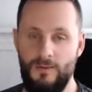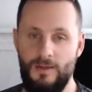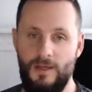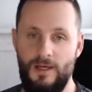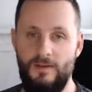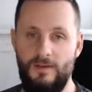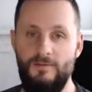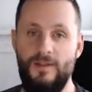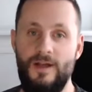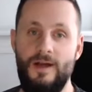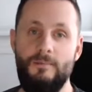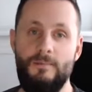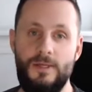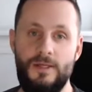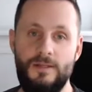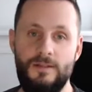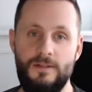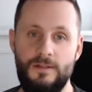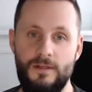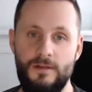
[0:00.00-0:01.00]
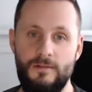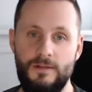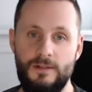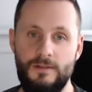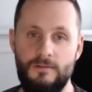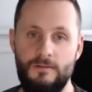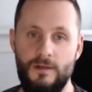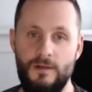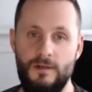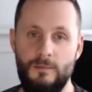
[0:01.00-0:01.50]
have that be in
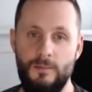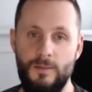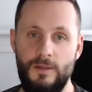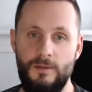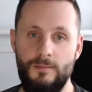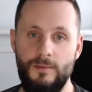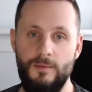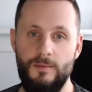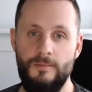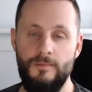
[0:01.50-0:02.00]
service to other people.